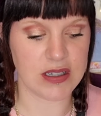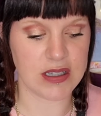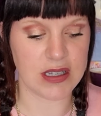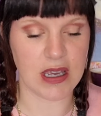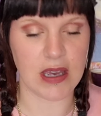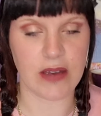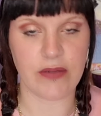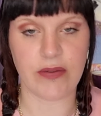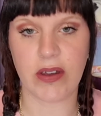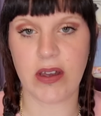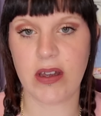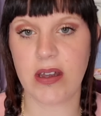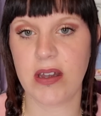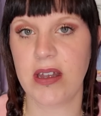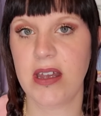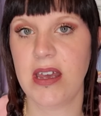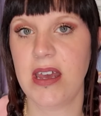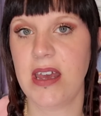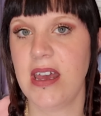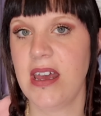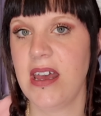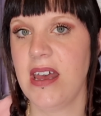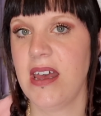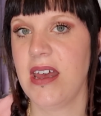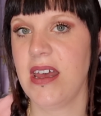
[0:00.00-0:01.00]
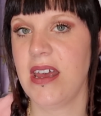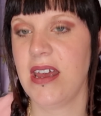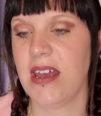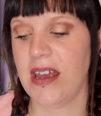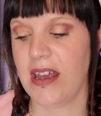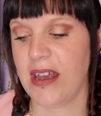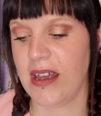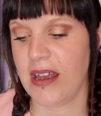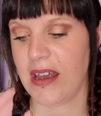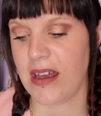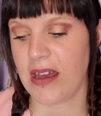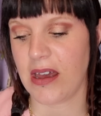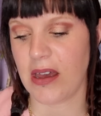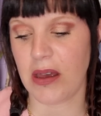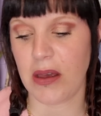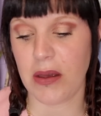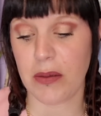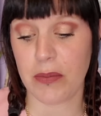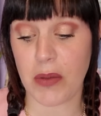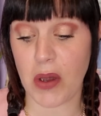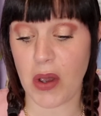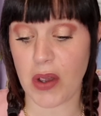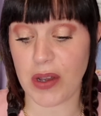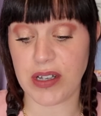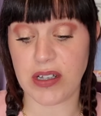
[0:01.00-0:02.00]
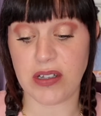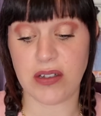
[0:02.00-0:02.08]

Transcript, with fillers: together. I